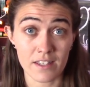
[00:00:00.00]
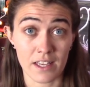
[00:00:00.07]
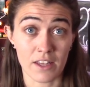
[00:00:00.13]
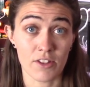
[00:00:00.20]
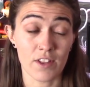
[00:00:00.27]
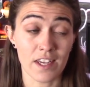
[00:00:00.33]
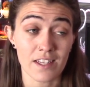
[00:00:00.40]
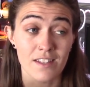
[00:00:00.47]
like
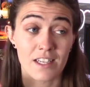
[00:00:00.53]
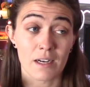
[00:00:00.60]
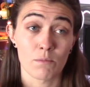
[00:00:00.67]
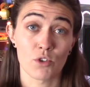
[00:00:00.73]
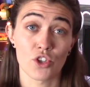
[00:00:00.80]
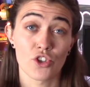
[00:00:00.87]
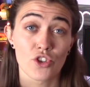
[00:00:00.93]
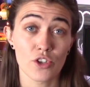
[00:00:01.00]
things that I'm
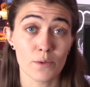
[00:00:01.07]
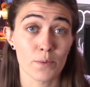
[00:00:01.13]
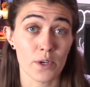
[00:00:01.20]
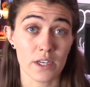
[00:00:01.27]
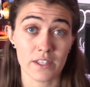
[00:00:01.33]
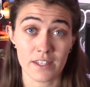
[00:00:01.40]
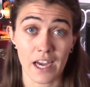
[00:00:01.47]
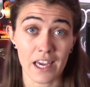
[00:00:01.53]
just super
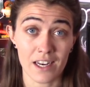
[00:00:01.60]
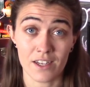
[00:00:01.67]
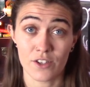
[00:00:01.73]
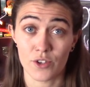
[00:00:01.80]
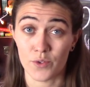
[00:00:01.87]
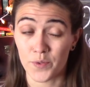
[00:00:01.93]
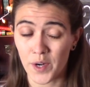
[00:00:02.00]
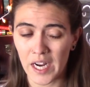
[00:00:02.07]
excited
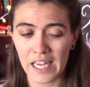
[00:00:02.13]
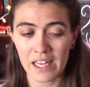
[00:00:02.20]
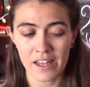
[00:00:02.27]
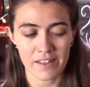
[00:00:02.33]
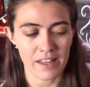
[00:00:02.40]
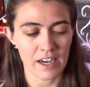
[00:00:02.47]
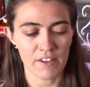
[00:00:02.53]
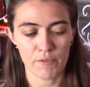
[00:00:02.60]
to write
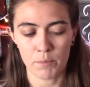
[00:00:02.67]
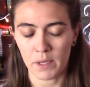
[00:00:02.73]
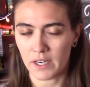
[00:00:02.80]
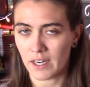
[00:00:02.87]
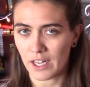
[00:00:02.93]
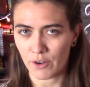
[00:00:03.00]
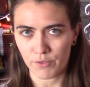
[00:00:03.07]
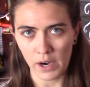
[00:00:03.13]
and that I've been
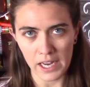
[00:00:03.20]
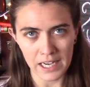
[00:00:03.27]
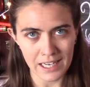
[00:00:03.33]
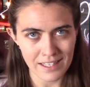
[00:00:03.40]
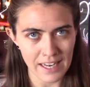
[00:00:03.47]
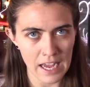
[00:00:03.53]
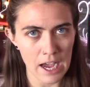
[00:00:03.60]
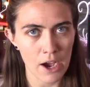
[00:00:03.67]
like
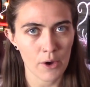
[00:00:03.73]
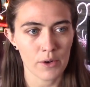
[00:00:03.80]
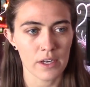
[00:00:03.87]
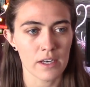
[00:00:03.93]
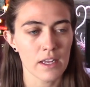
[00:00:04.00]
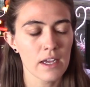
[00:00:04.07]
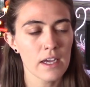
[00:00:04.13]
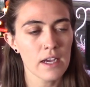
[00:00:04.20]
writing down,
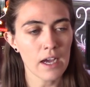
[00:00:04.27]
and